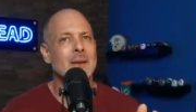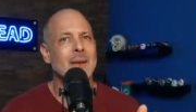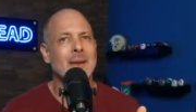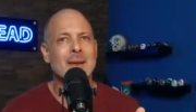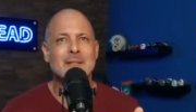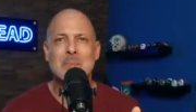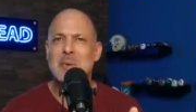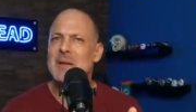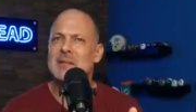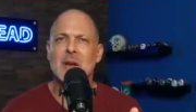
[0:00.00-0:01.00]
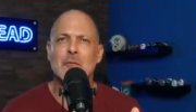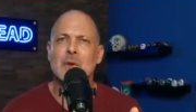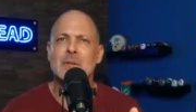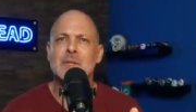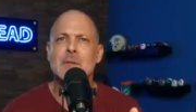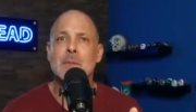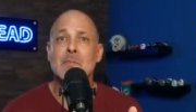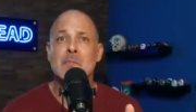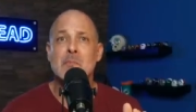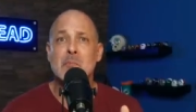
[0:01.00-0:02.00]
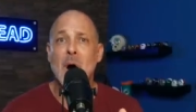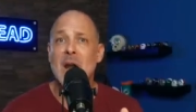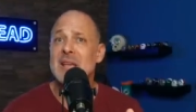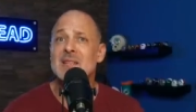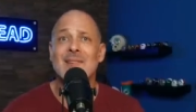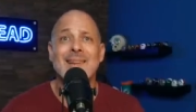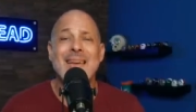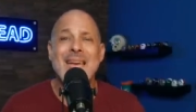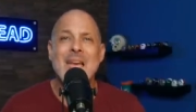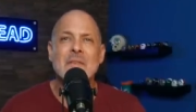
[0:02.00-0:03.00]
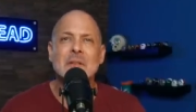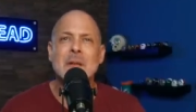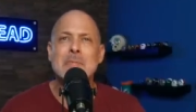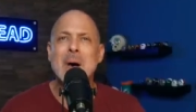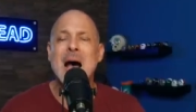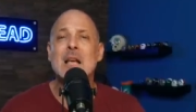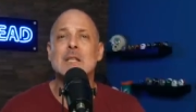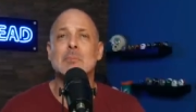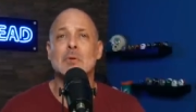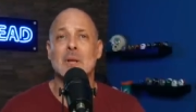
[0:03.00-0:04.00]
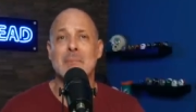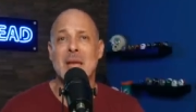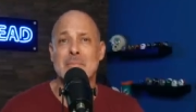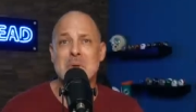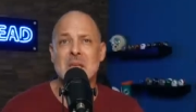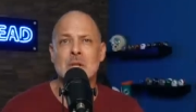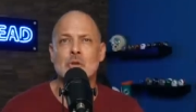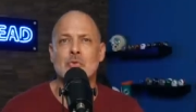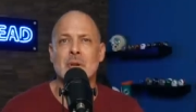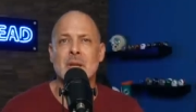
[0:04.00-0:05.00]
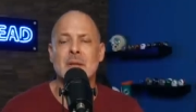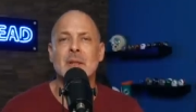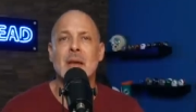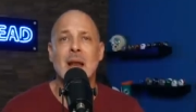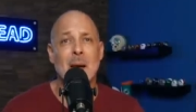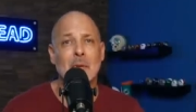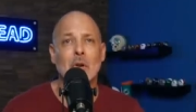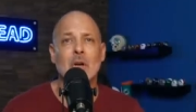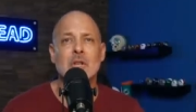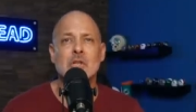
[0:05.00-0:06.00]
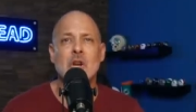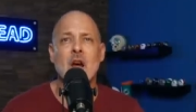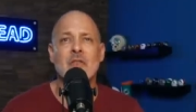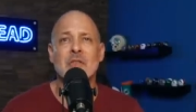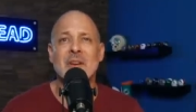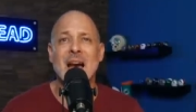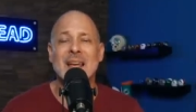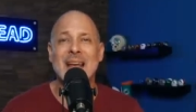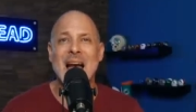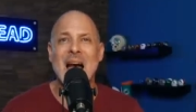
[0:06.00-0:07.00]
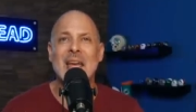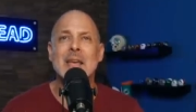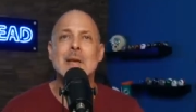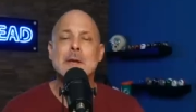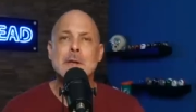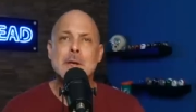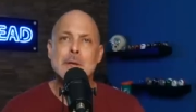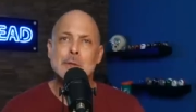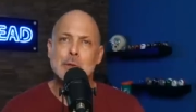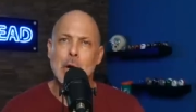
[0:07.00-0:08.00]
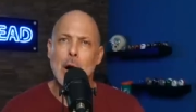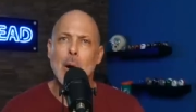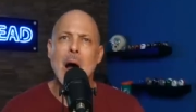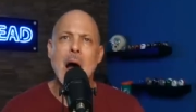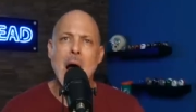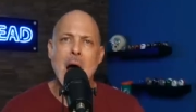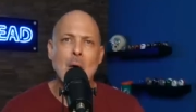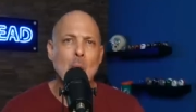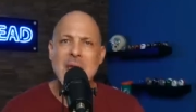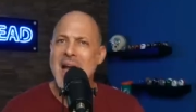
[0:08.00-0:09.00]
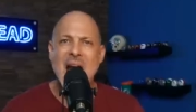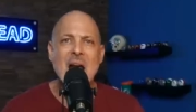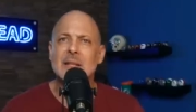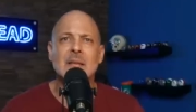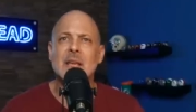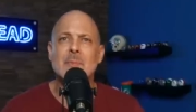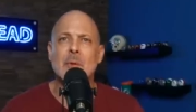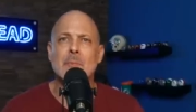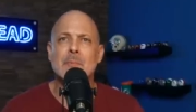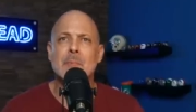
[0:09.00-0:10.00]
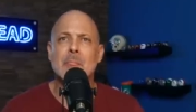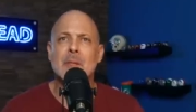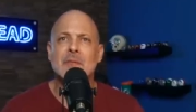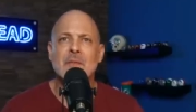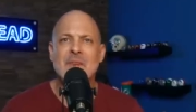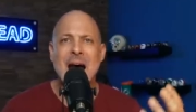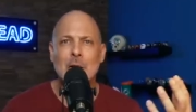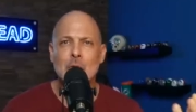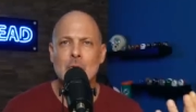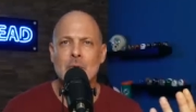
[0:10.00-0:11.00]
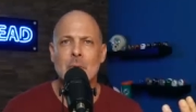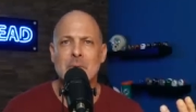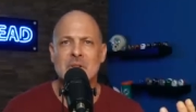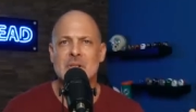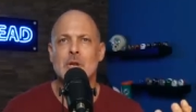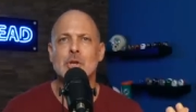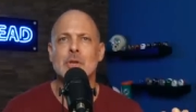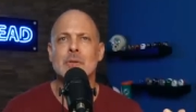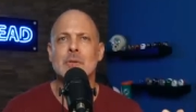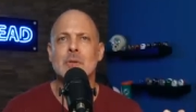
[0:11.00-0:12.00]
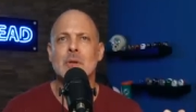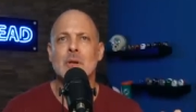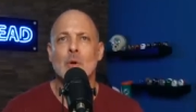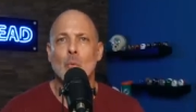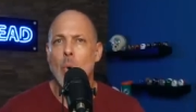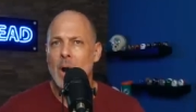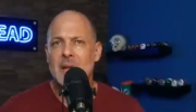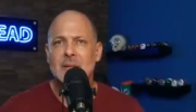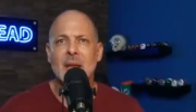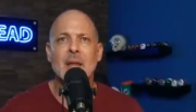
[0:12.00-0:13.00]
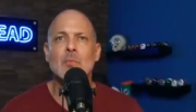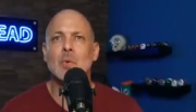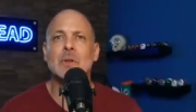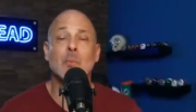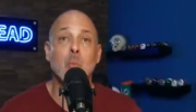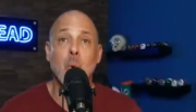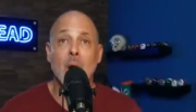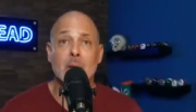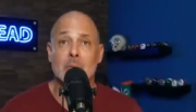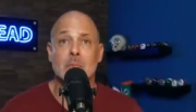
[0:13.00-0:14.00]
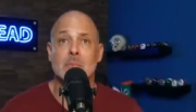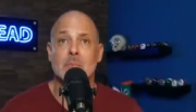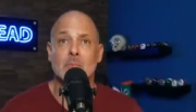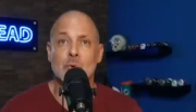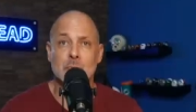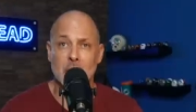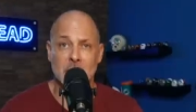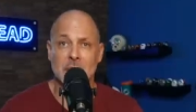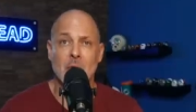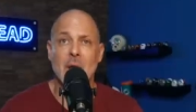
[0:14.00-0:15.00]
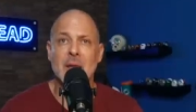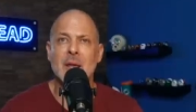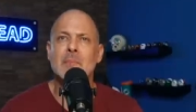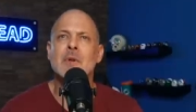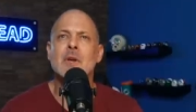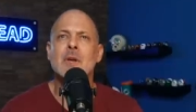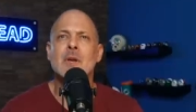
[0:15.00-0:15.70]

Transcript: It's a big difference. But he's done everything possible to make me intrigued. I'm a little conservative kind of guy. So we had to keep him. The value of the position, what he did with the, what was put in front of him,